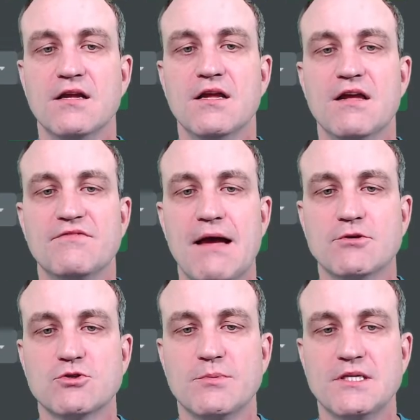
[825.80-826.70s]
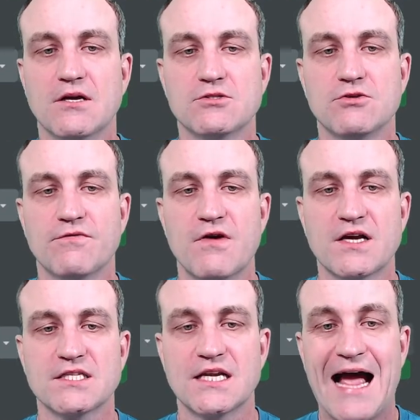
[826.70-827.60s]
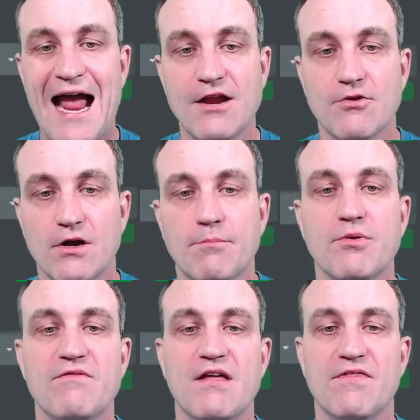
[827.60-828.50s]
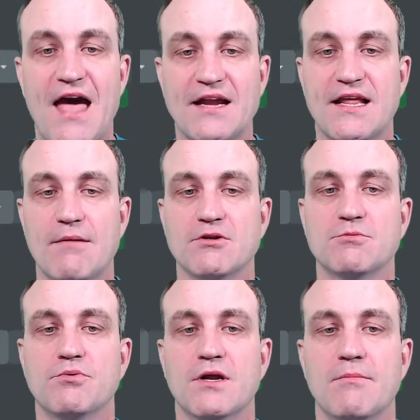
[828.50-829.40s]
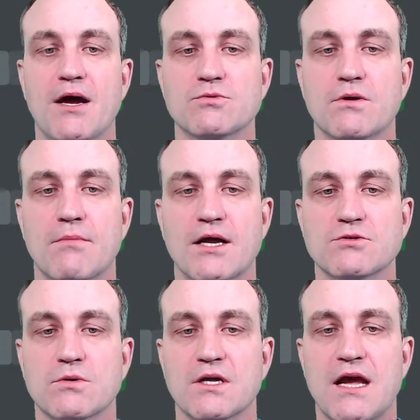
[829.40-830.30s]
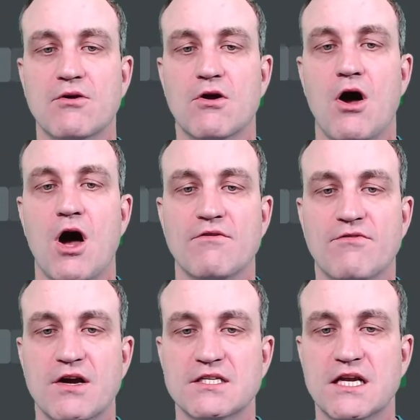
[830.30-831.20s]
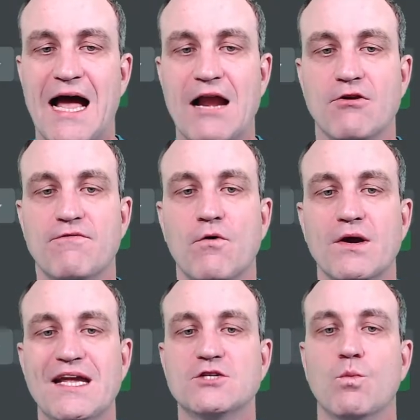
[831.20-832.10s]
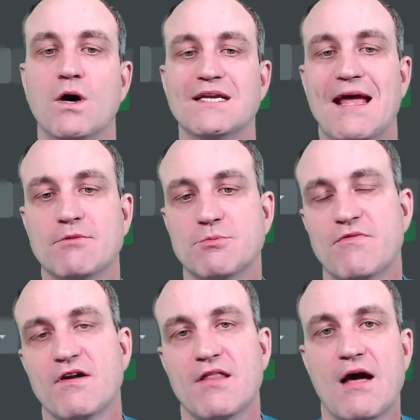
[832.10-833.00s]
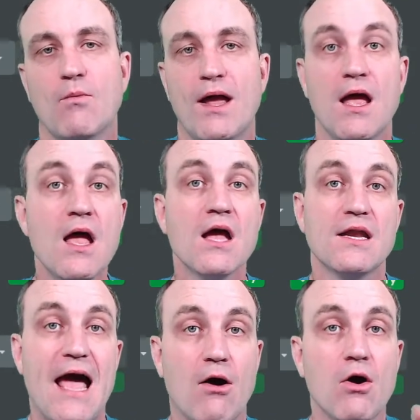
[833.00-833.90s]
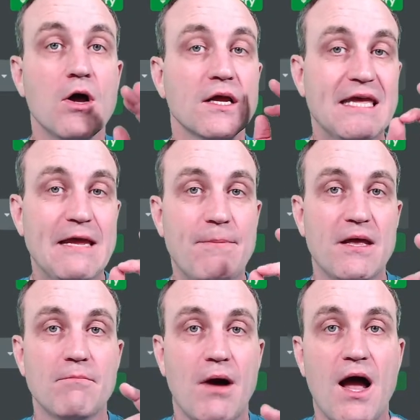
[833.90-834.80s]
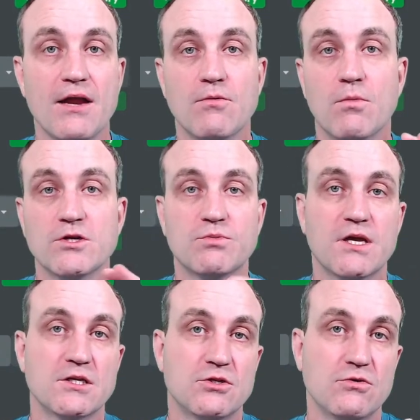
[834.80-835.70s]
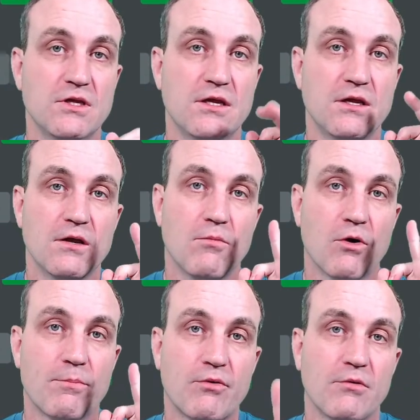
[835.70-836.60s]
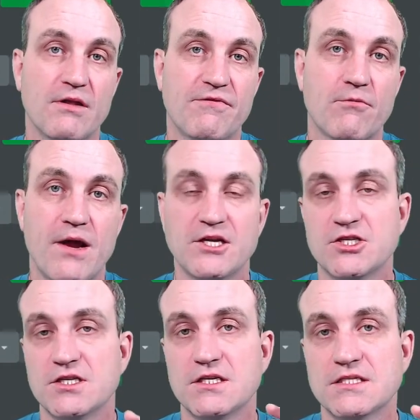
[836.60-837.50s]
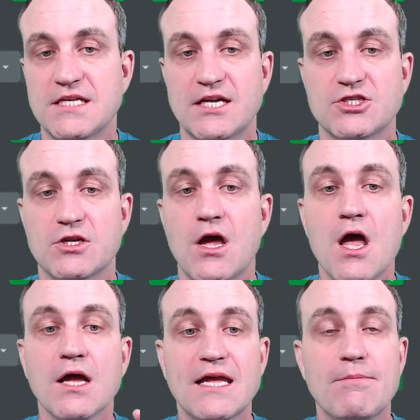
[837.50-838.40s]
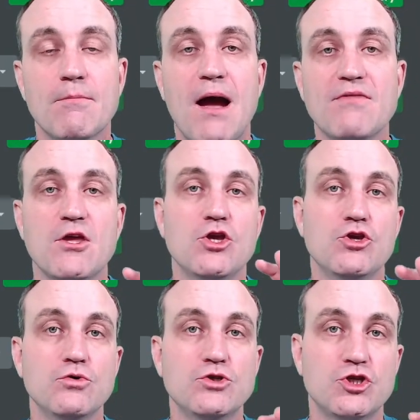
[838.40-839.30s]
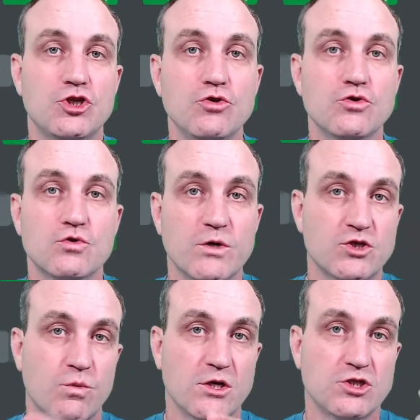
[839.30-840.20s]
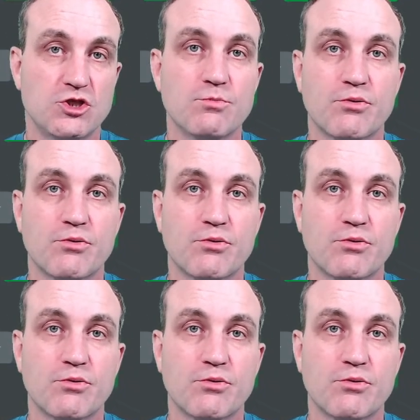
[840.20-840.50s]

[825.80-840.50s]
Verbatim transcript: If damage would be dealt to Phyrexian Hydra, prevent that damage. Put a -1/-1 counter on Phyrexian Hydra for each 1 damage prevented that way. Now, keep in mind, once we get to the more proliferation section, keep in mind that you choose which ones you